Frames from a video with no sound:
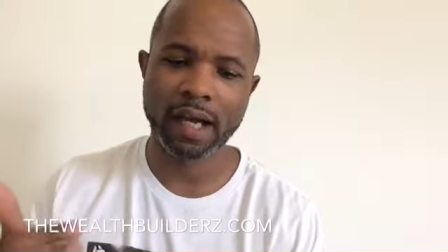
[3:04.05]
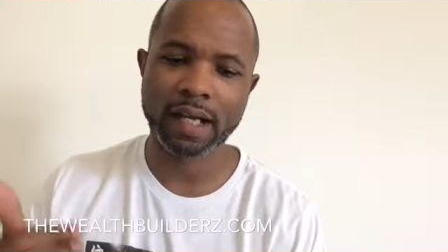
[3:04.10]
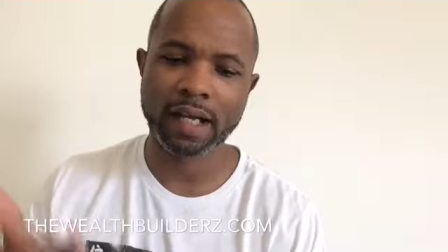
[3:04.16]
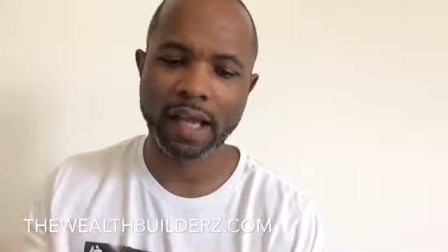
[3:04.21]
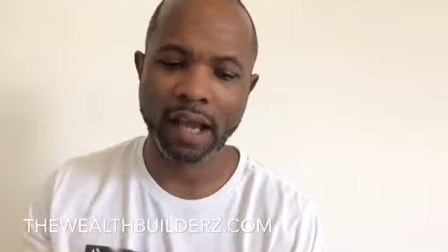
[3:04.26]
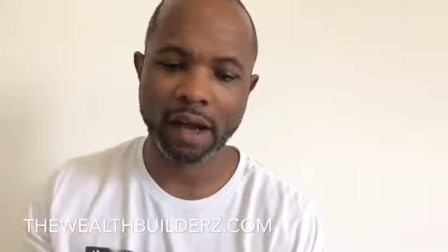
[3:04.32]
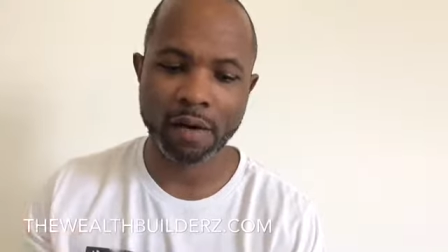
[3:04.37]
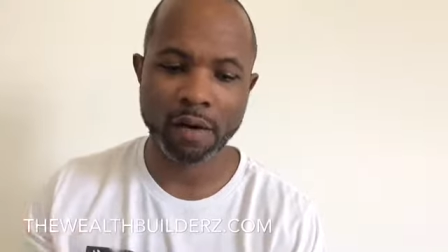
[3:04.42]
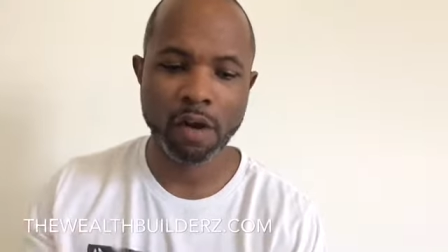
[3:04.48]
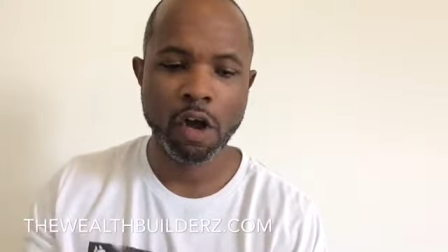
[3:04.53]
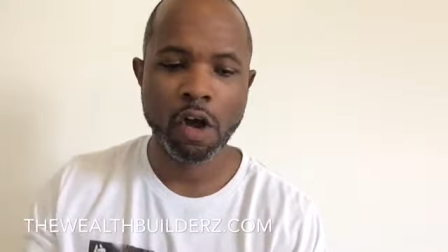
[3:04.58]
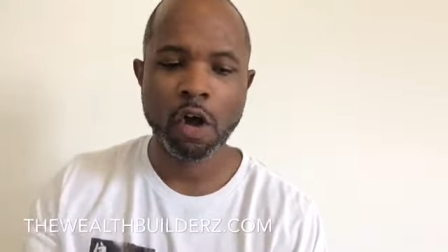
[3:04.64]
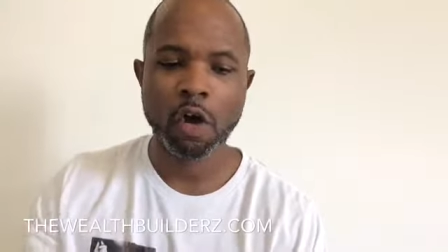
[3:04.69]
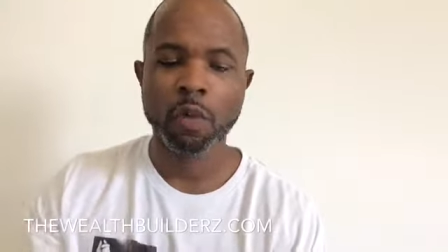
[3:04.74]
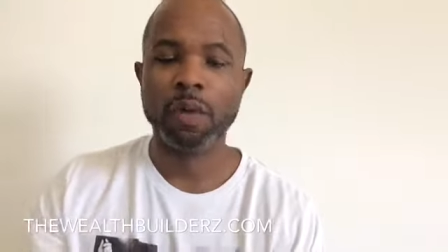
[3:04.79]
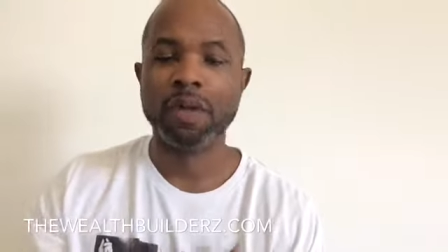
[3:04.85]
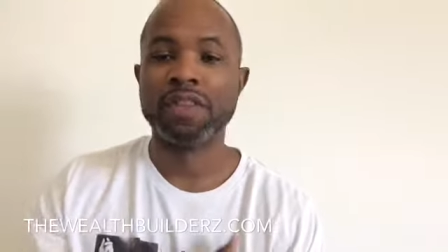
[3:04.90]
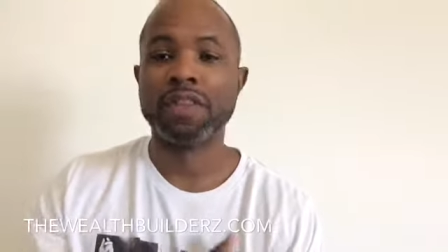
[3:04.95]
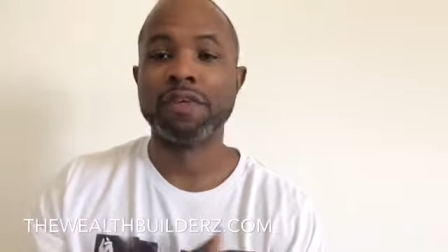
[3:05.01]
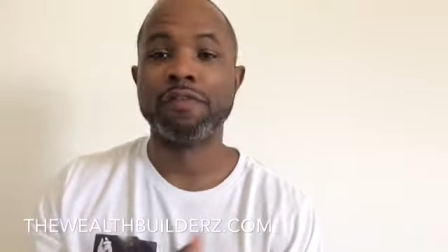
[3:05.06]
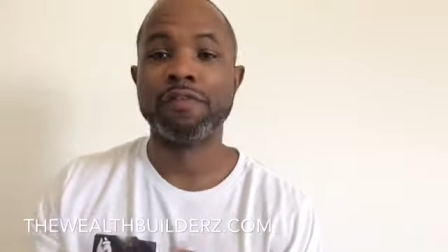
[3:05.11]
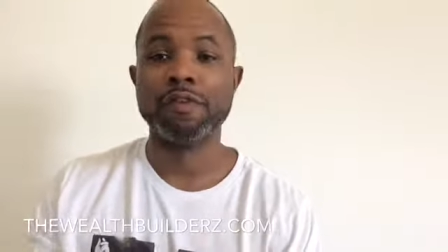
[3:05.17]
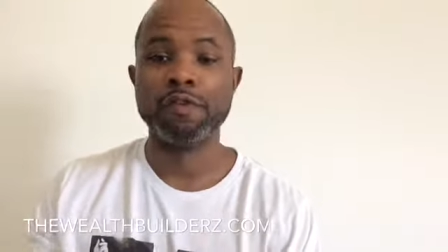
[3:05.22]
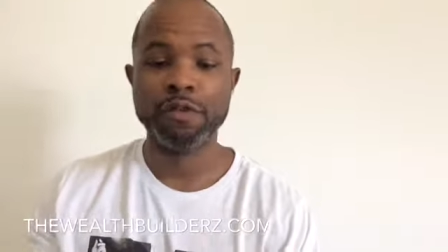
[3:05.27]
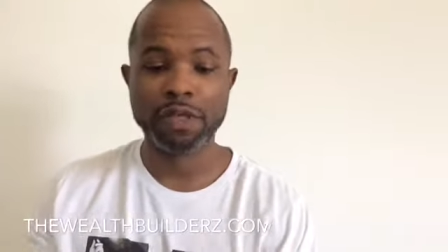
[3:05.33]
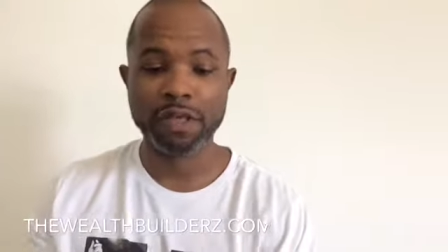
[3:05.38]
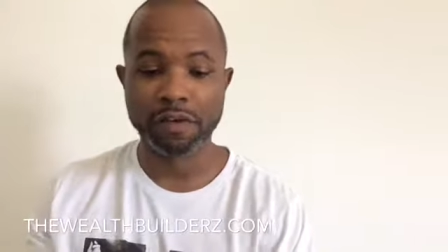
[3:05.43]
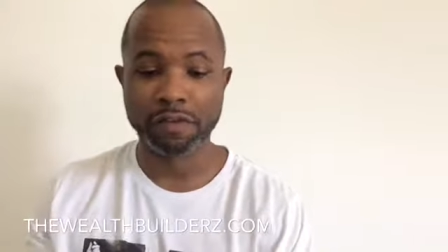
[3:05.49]
account with a
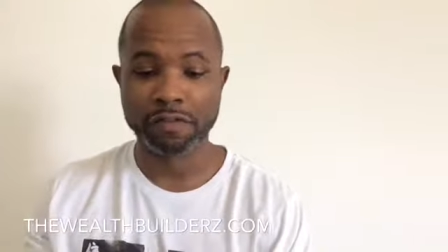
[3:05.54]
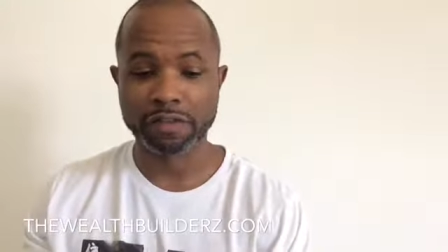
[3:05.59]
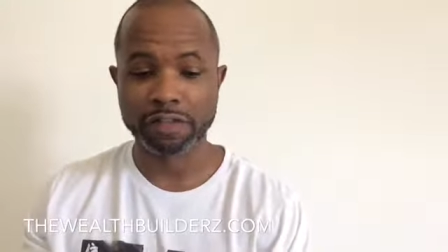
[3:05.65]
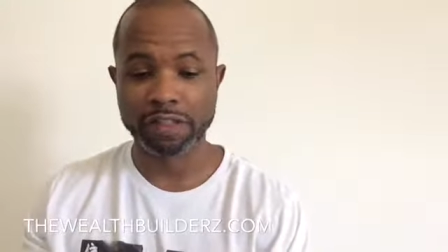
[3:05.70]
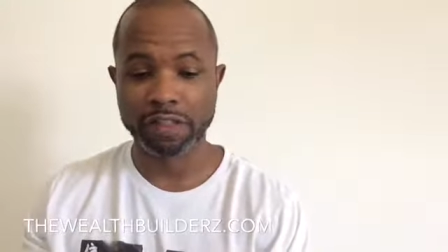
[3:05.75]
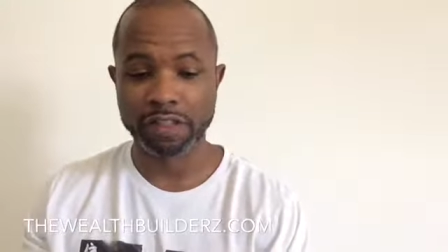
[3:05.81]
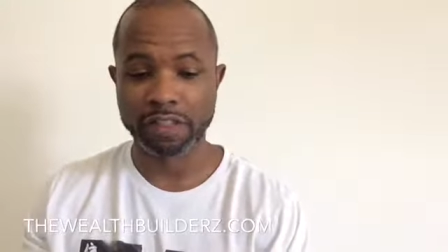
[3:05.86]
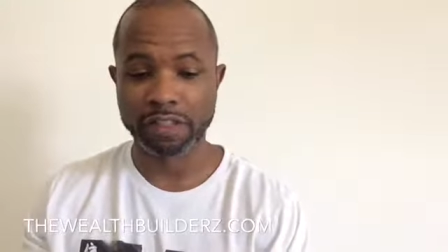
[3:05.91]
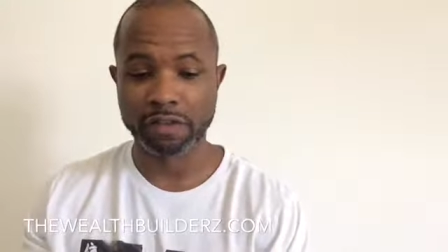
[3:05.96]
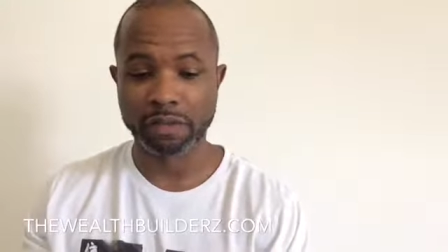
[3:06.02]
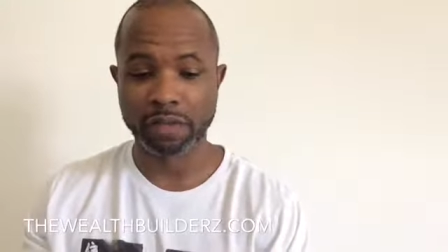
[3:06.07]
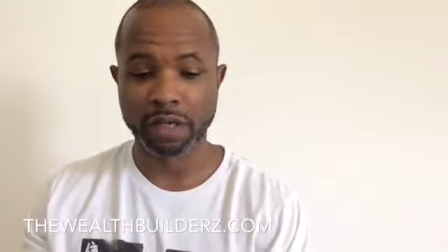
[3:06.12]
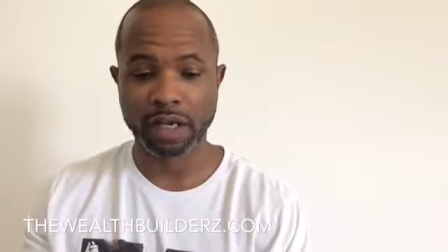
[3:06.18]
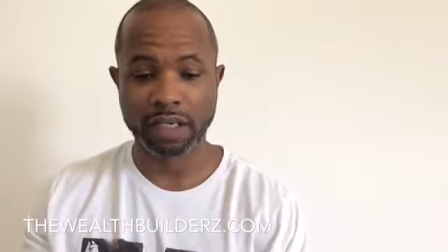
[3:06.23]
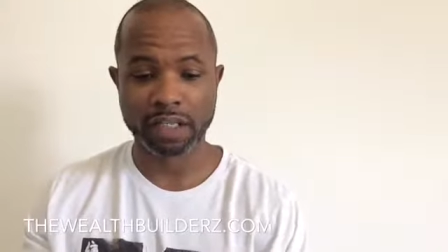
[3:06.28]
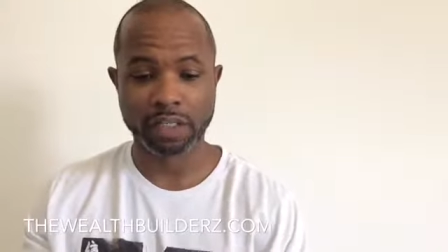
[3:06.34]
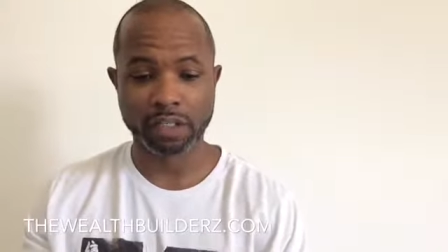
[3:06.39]
few differences, okay?